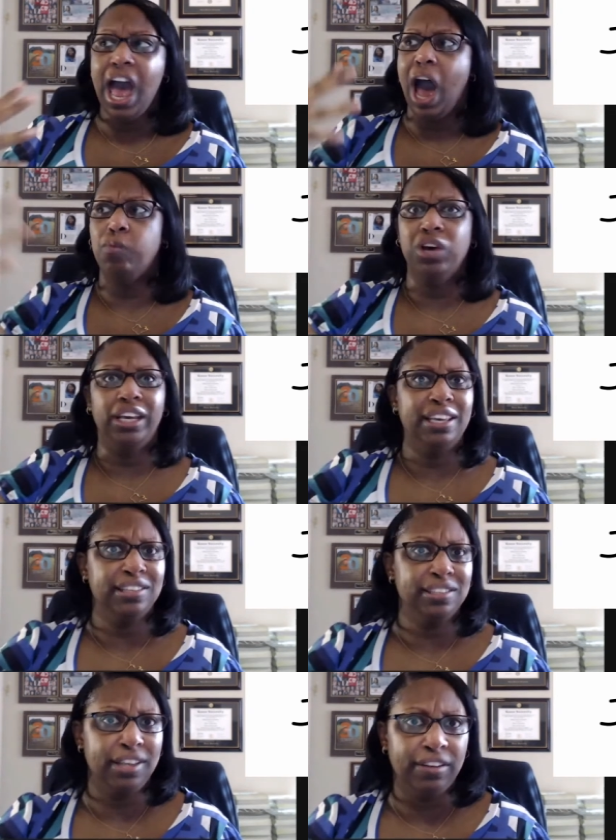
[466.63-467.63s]
I wouldn't
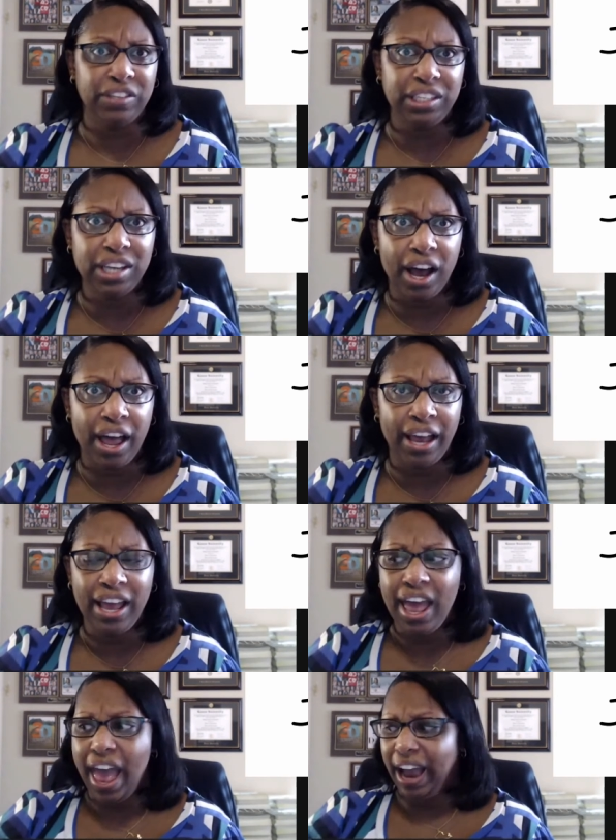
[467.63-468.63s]
get stuff done.
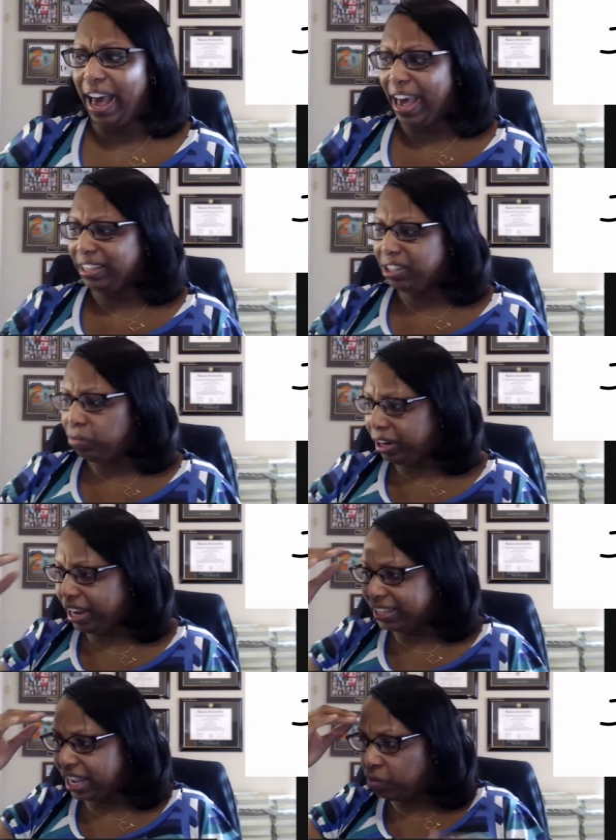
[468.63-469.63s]
And I had to
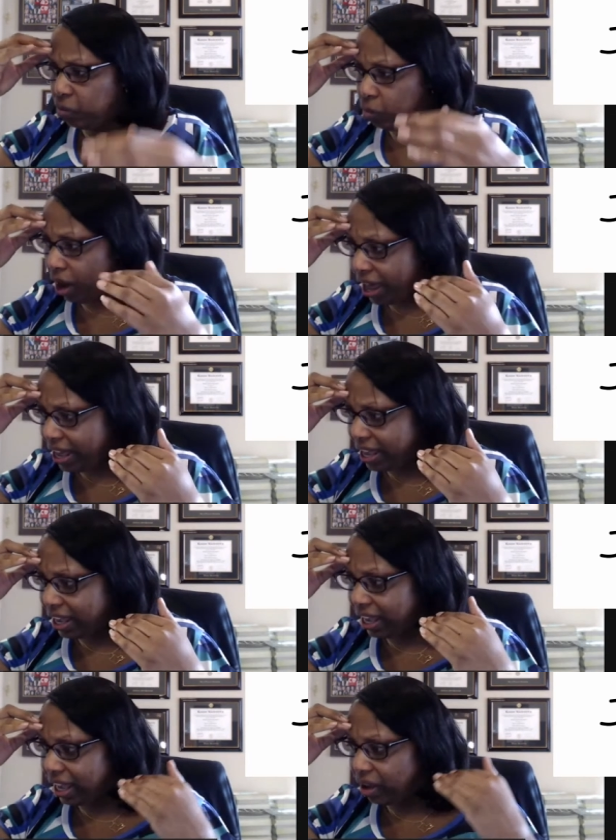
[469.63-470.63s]
realize
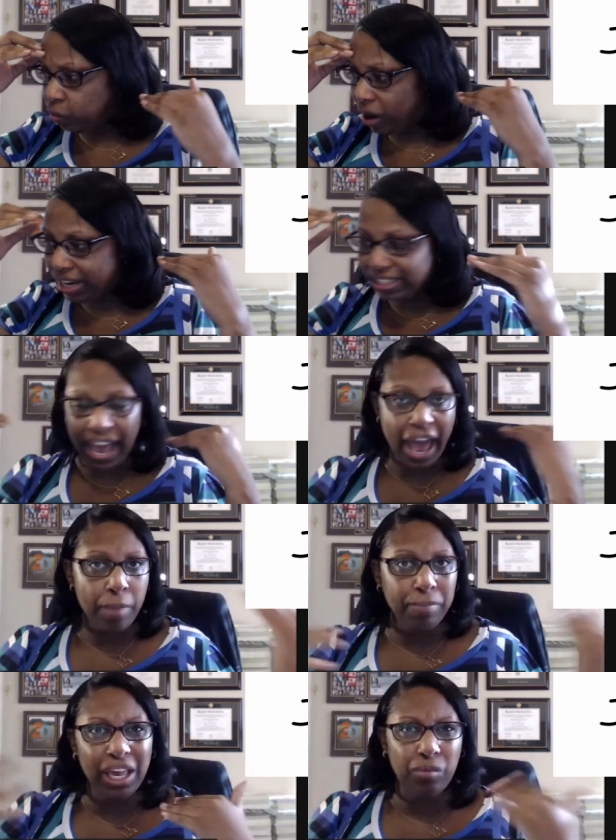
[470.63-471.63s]
what is
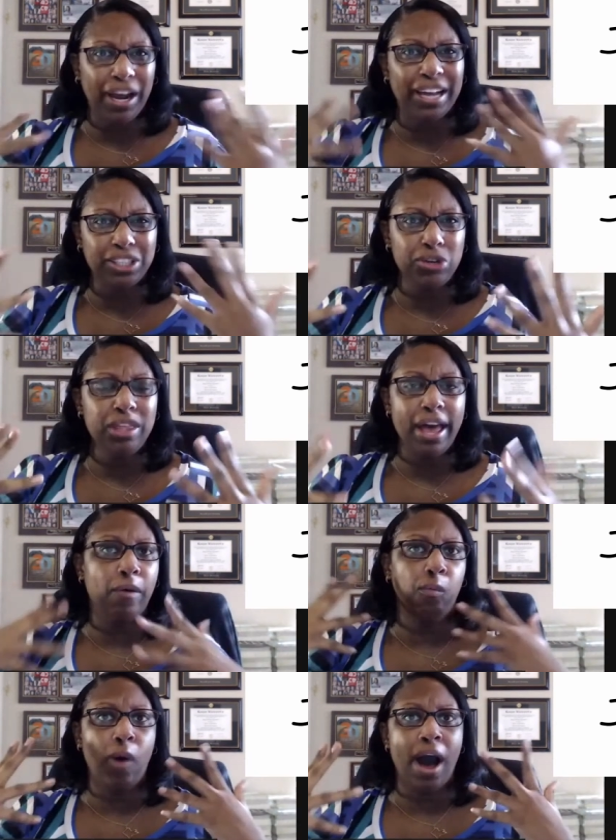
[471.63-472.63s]
happening when I do
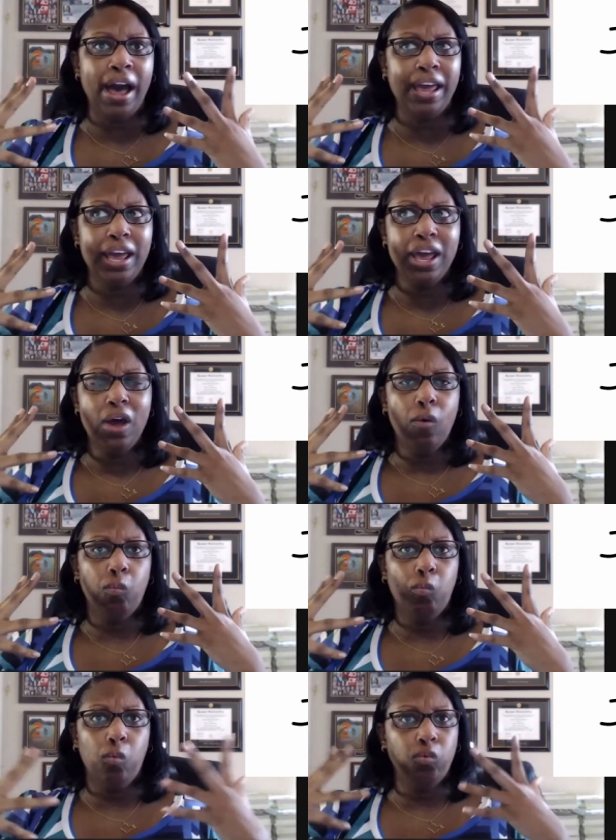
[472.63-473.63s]
that? Why,
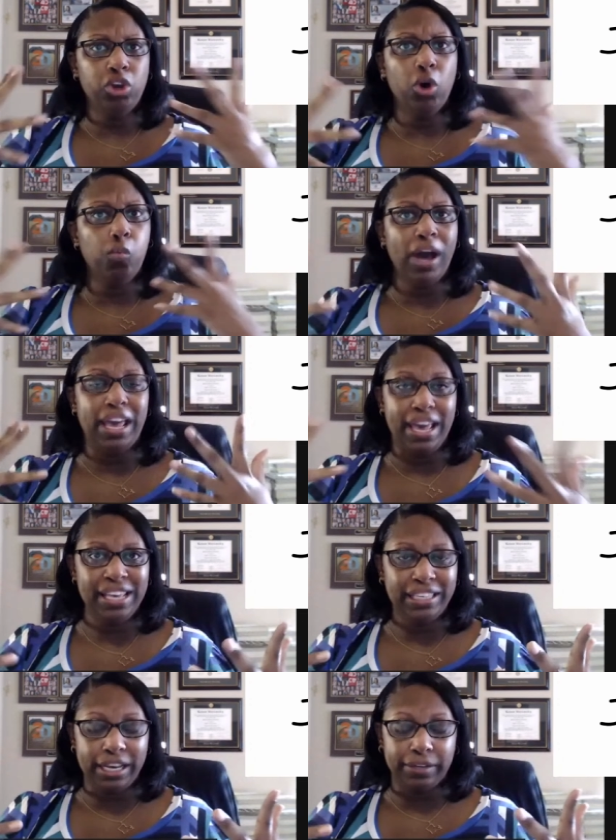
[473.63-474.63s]
what
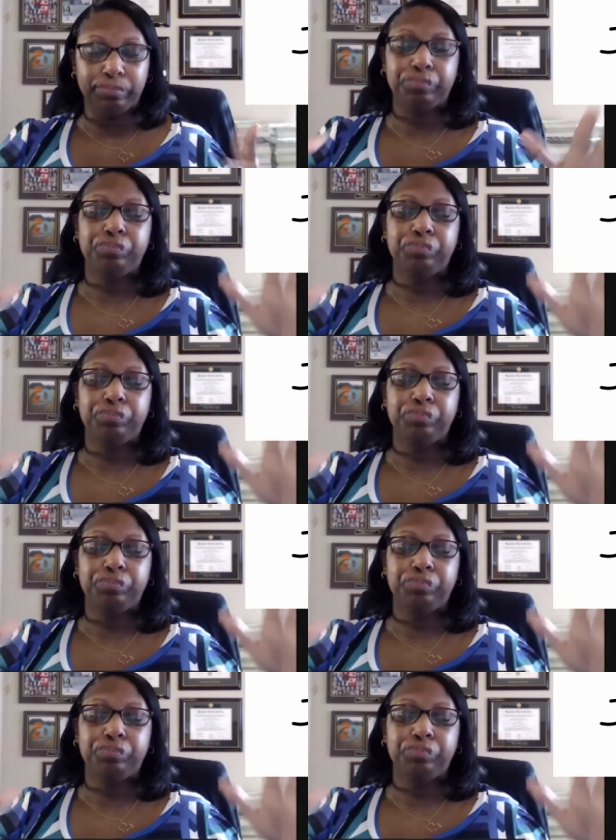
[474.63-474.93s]
is it?